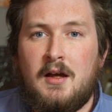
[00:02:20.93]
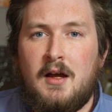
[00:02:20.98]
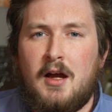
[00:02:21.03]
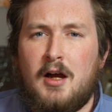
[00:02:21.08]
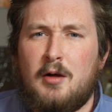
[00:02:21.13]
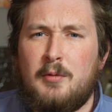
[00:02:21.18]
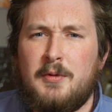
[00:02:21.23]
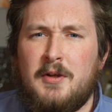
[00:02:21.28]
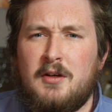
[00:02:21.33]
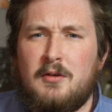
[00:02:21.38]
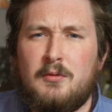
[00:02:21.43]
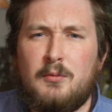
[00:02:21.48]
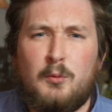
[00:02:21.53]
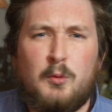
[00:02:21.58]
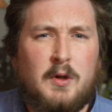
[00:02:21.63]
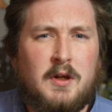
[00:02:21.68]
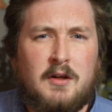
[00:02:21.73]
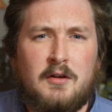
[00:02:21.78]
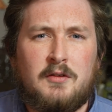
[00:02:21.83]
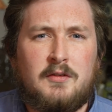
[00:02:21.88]
Albeit
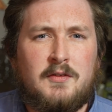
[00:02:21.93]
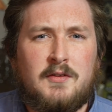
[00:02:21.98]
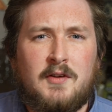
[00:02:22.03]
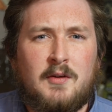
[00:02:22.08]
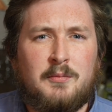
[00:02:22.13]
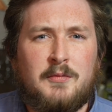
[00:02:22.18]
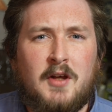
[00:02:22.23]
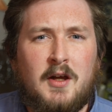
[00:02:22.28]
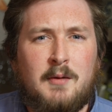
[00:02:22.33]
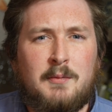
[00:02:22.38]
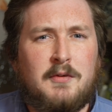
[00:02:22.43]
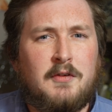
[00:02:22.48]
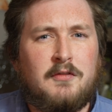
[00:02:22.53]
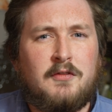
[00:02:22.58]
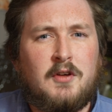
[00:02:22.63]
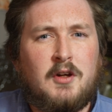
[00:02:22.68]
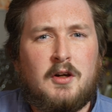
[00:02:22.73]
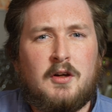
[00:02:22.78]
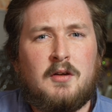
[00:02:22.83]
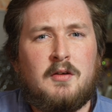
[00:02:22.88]
weird sometimes if
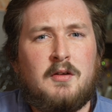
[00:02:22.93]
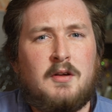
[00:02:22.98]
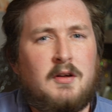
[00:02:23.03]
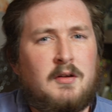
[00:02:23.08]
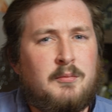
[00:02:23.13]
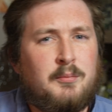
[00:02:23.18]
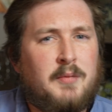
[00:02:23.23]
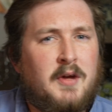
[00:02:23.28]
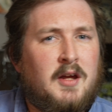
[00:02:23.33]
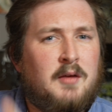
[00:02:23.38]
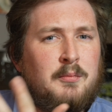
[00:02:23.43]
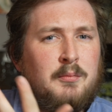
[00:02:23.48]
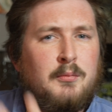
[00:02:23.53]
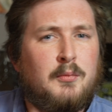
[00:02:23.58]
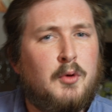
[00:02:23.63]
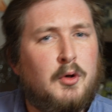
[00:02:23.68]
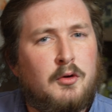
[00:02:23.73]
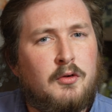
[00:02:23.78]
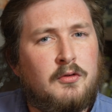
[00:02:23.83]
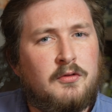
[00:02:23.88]
your pet
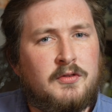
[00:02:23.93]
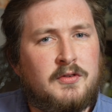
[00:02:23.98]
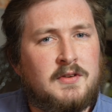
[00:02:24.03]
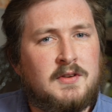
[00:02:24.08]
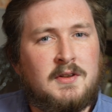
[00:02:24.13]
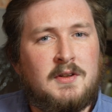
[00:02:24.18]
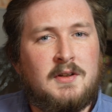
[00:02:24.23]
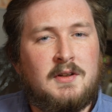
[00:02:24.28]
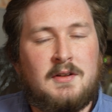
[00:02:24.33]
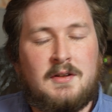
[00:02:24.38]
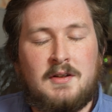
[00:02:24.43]
moves.